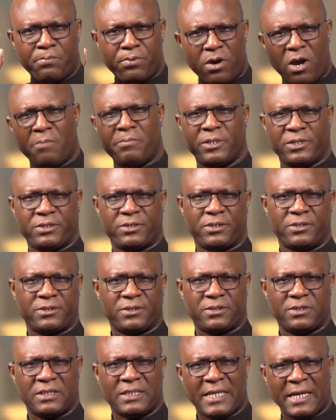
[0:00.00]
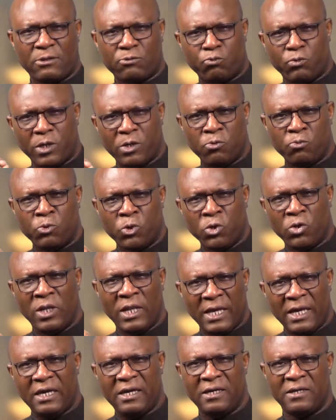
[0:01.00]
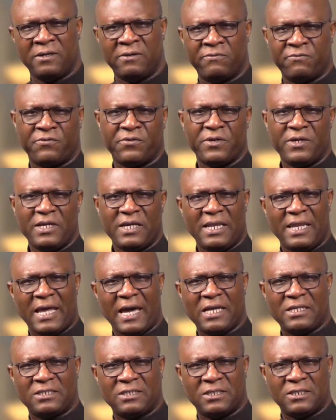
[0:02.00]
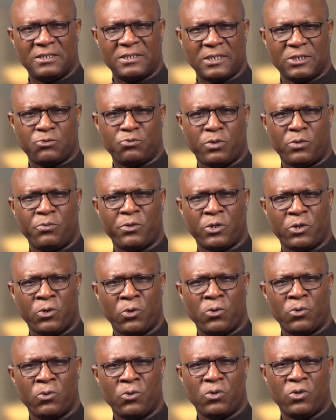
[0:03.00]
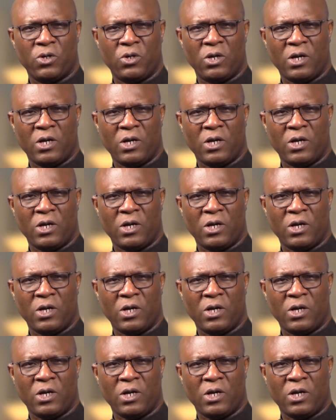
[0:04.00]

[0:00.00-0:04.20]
promises that we will live like Jesus when we go